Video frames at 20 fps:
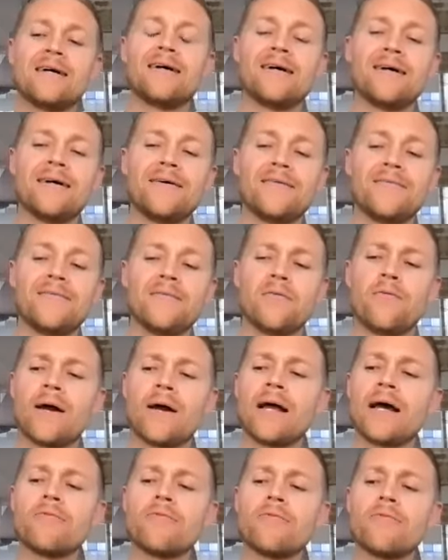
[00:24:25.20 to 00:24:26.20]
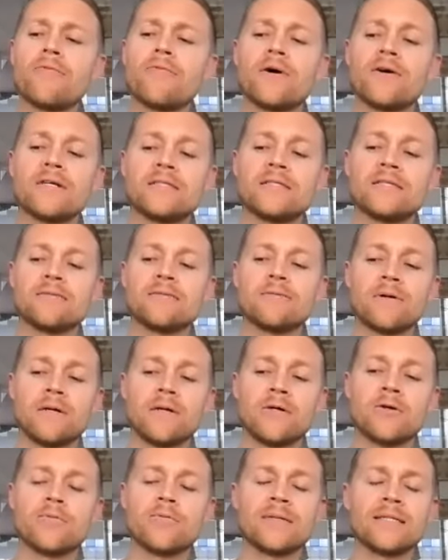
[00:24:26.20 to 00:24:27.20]
Um, what I wonder is
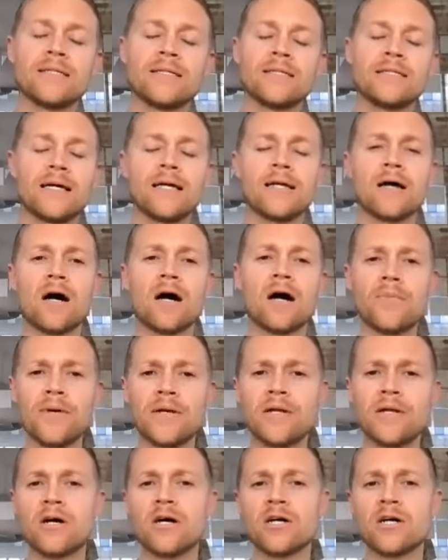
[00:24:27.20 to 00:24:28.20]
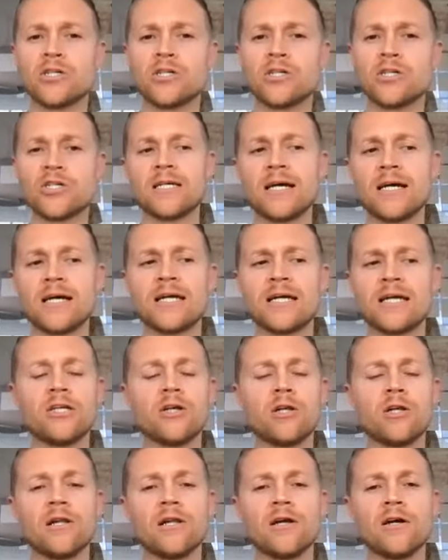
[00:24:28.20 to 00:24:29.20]
could we take it up a notch and say, can
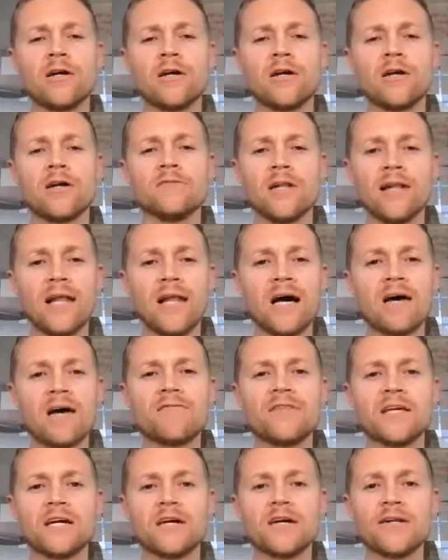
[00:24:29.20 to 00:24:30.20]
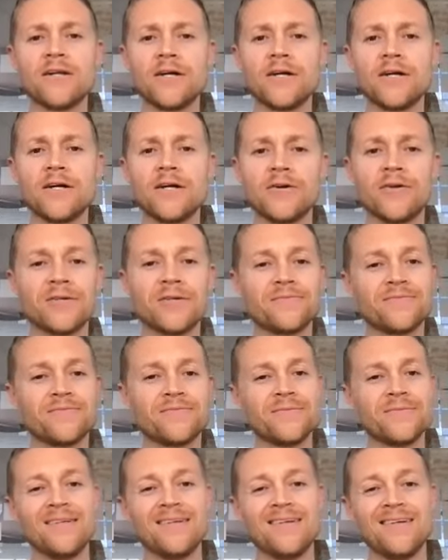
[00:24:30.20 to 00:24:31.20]
you learn to love the unknown?
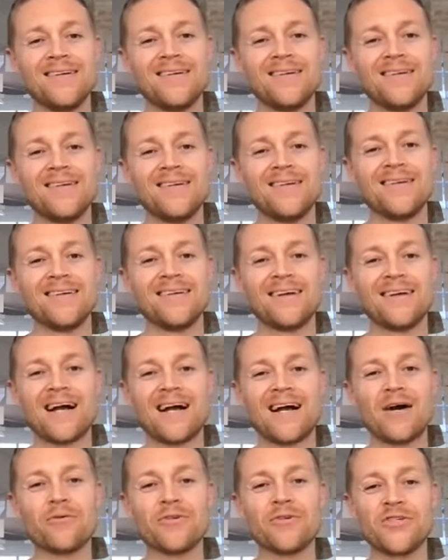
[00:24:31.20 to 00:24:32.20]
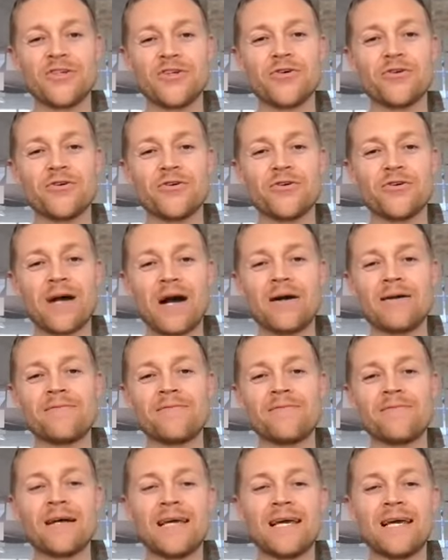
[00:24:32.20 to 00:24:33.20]
How would you, how,
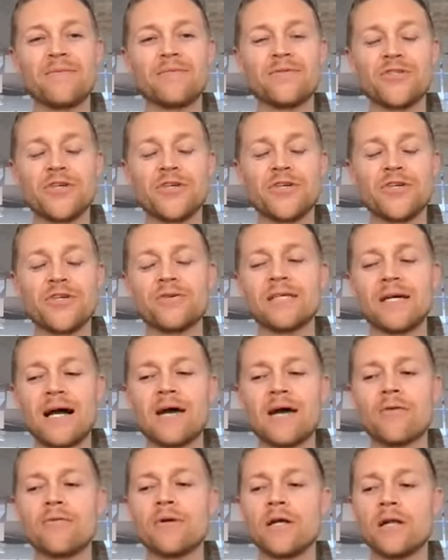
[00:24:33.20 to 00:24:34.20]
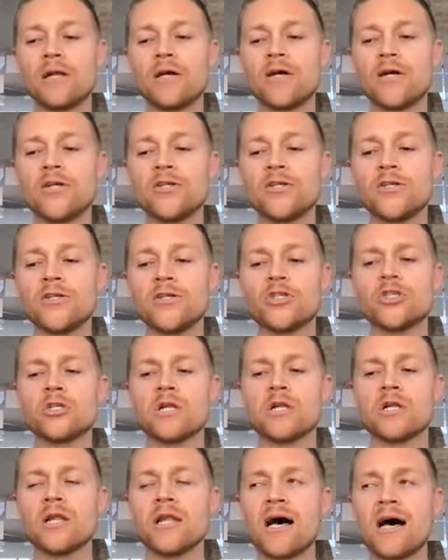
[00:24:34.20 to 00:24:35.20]
if I came to you and said, I want to learn to just
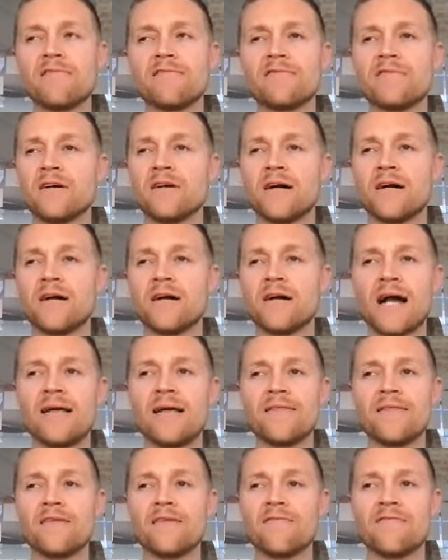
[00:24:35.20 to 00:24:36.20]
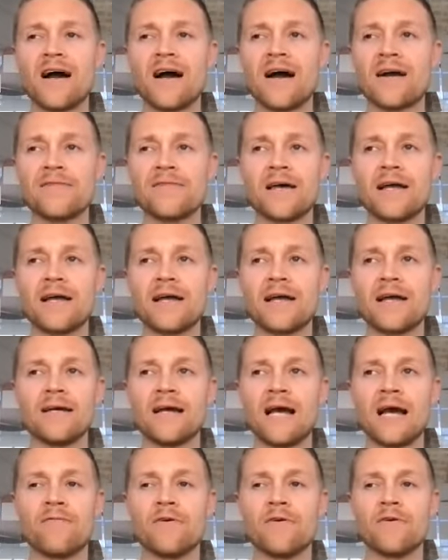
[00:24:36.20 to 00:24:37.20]
love the fact that
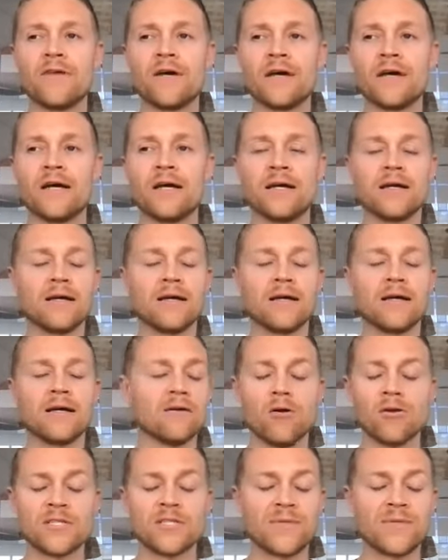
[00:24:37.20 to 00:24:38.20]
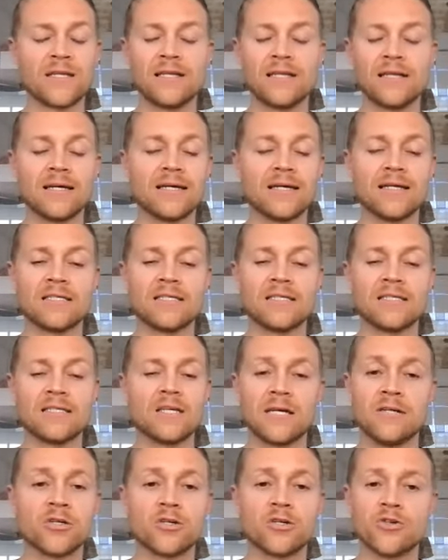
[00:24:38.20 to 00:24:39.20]
everything ultimately is
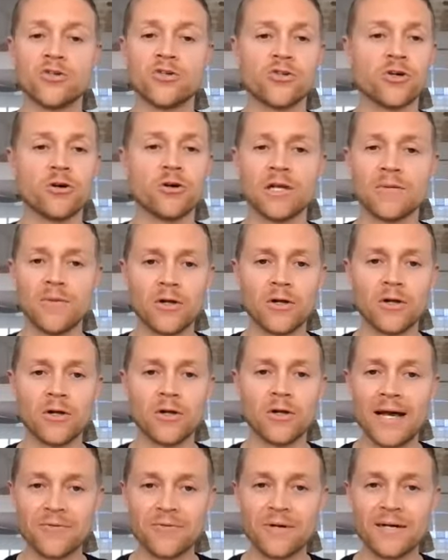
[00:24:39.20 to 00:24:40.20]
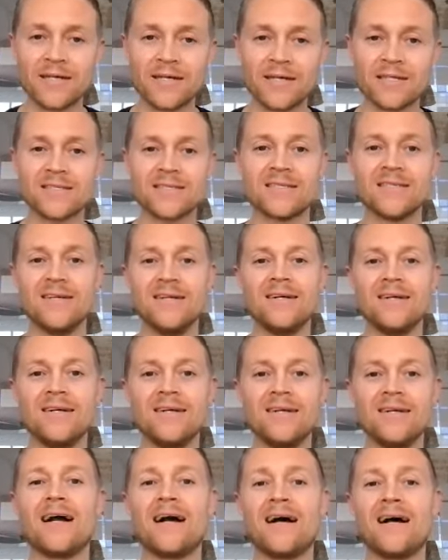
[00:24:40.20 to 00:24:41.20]
uncontrollable, anyways.
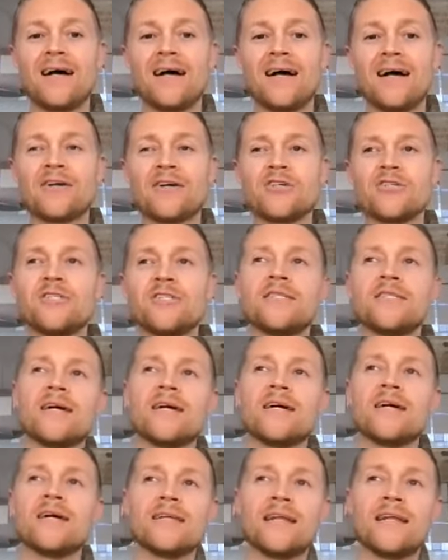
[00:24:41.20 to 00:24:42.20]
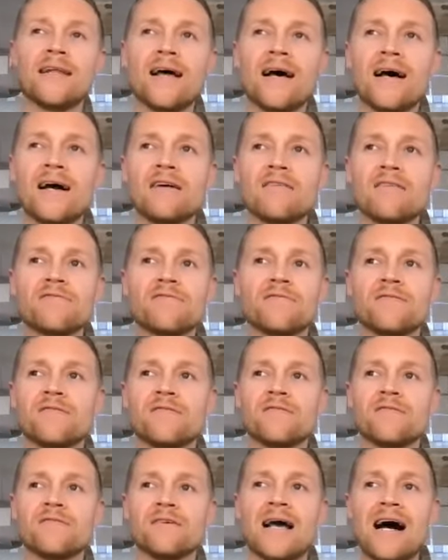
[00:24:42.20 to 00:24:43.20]
I understand that life
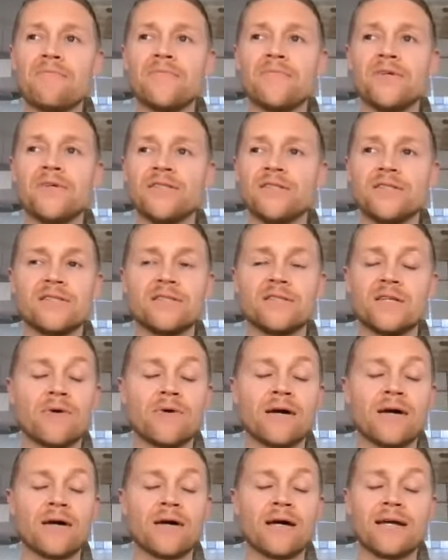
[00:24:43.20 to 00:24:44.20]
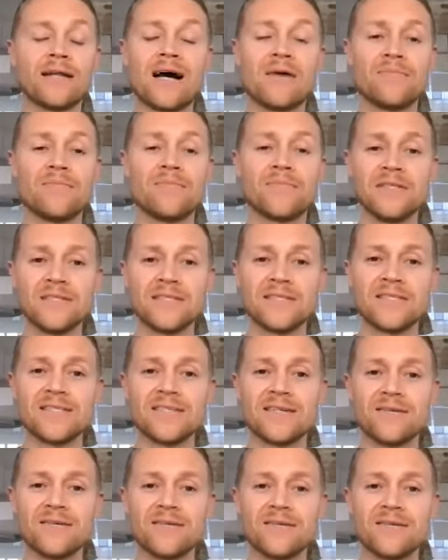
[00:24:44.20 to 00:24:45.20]
happens the way it happens.
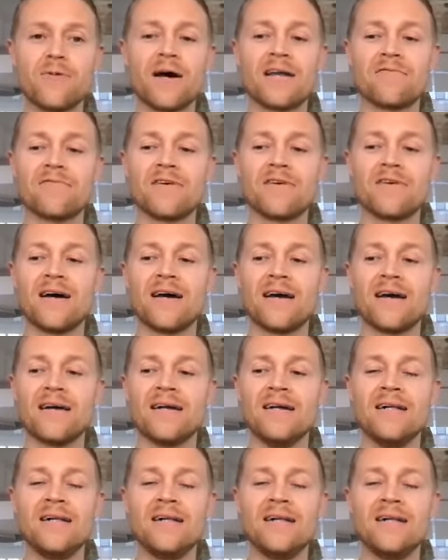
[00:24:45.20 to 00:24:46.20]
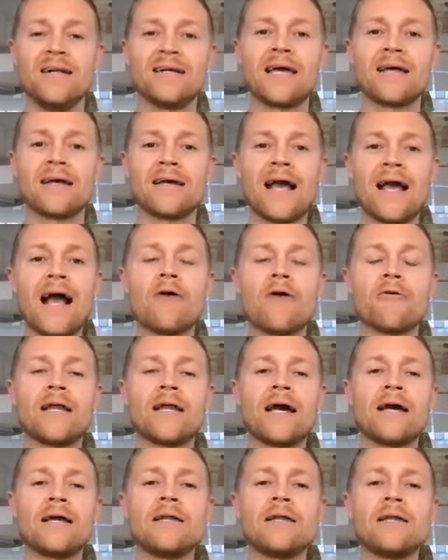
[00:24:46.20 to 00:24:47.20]
What if I can, how
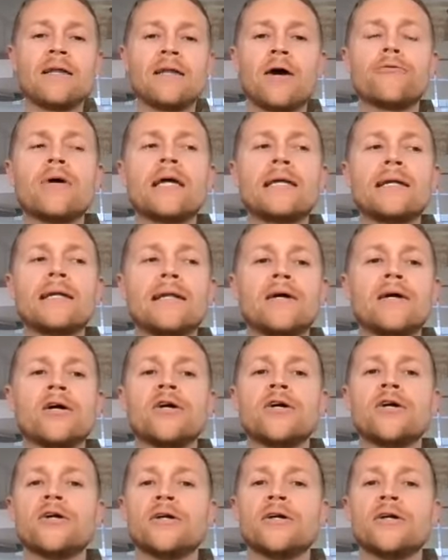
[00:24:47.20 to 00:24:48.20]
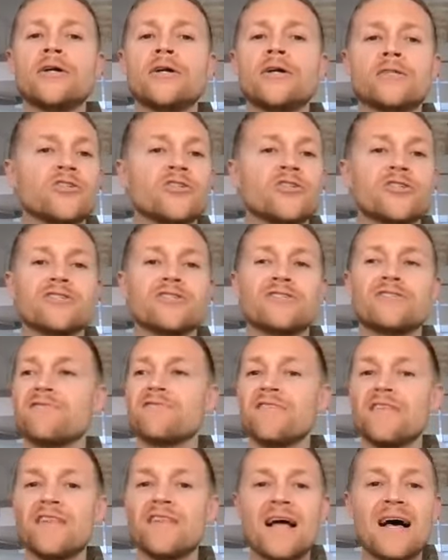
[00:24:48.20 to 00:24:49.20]
can I, how do I learn to
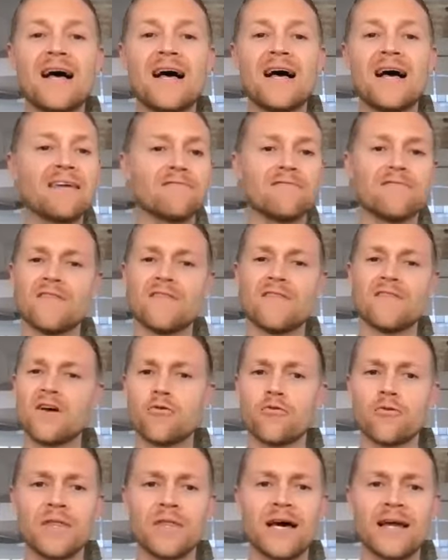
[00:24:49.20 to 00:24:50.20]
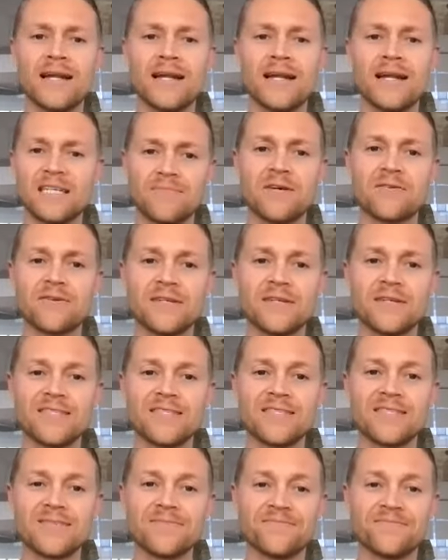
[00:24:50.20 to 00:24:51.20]
just fly and flow with that
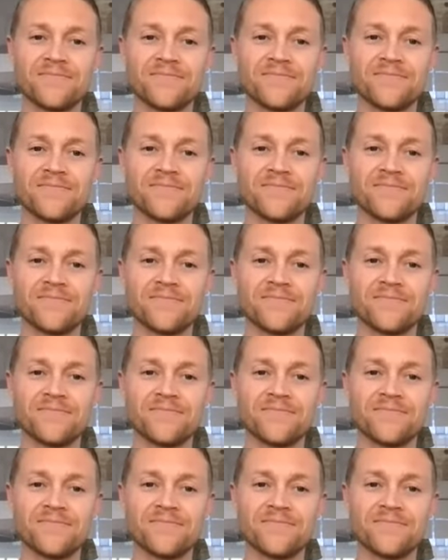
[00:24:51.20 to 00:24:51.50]
experience?